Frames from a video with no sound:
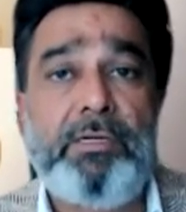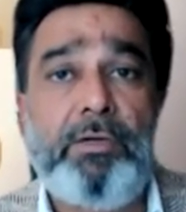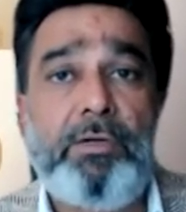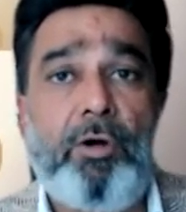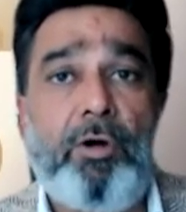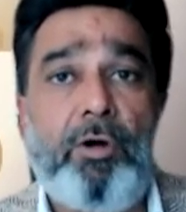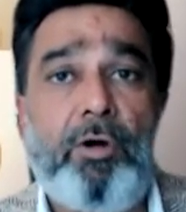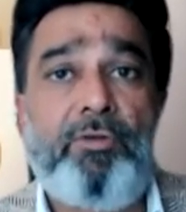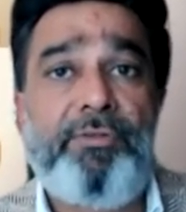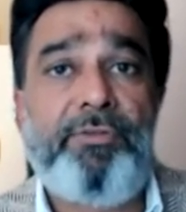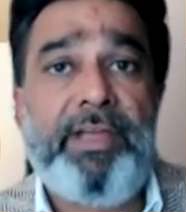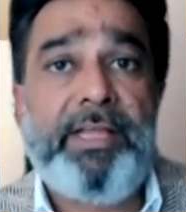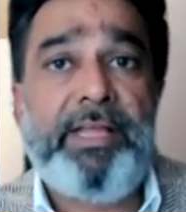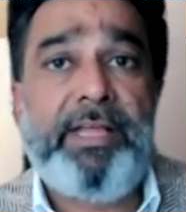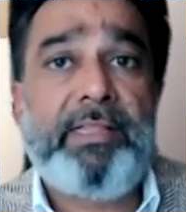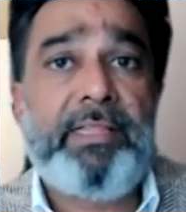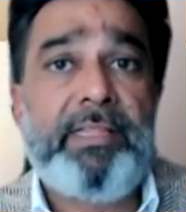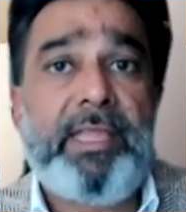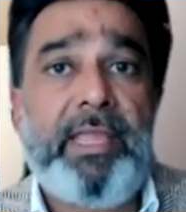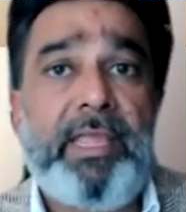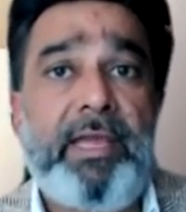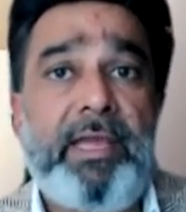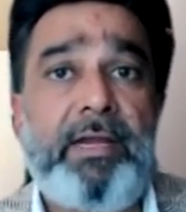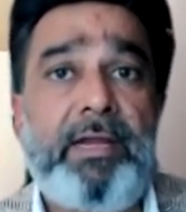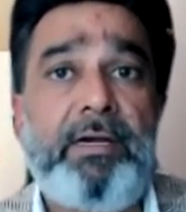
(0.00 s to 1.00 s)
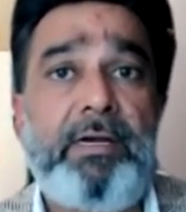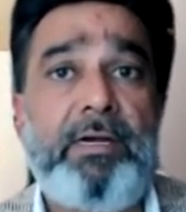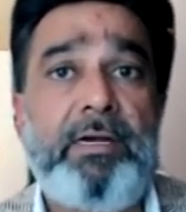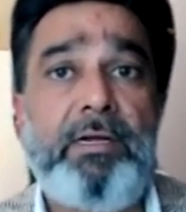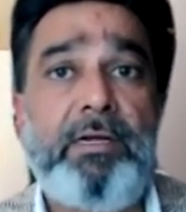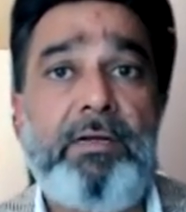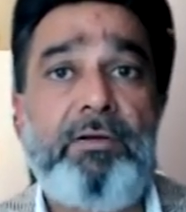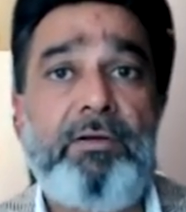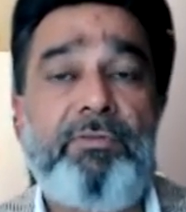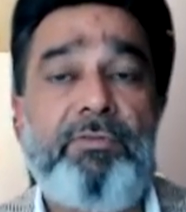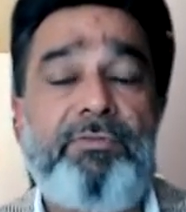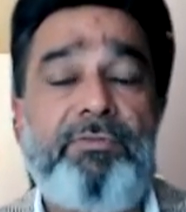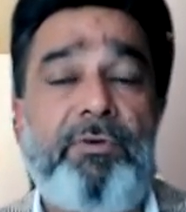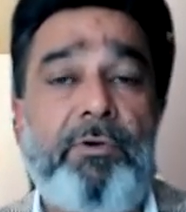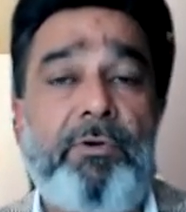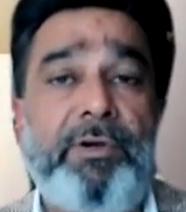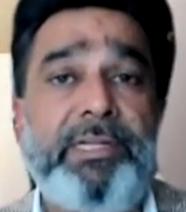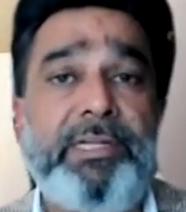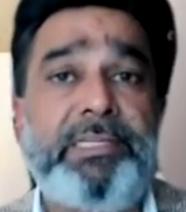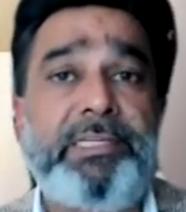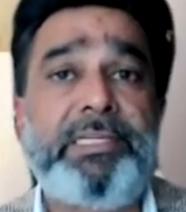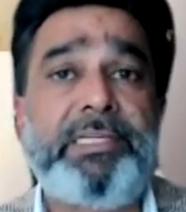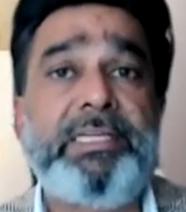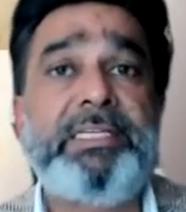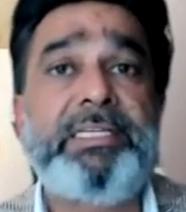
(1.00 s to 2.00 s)
of healthcare for
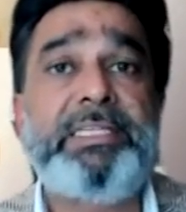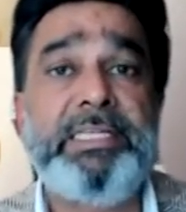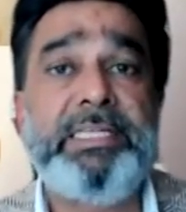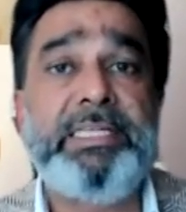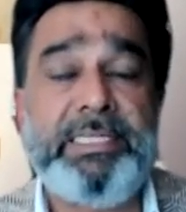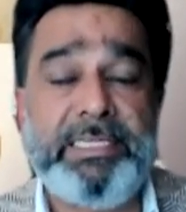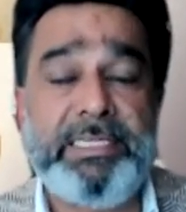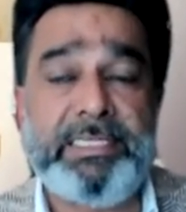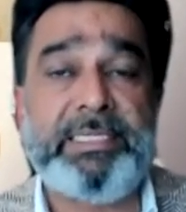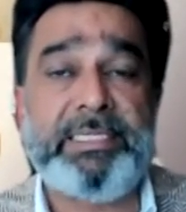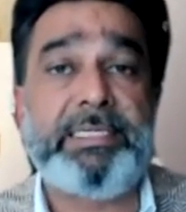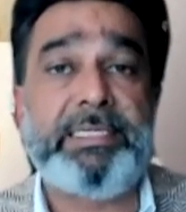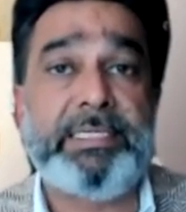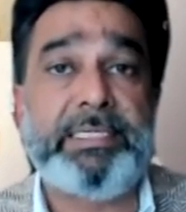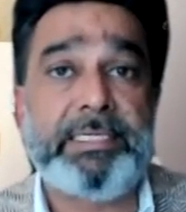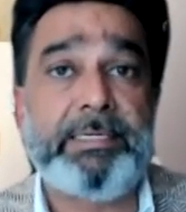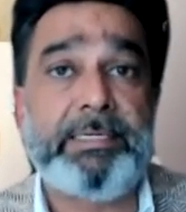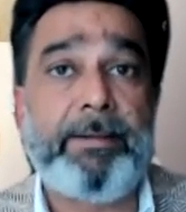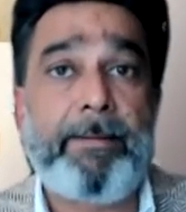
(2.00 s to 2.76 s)
its citizens.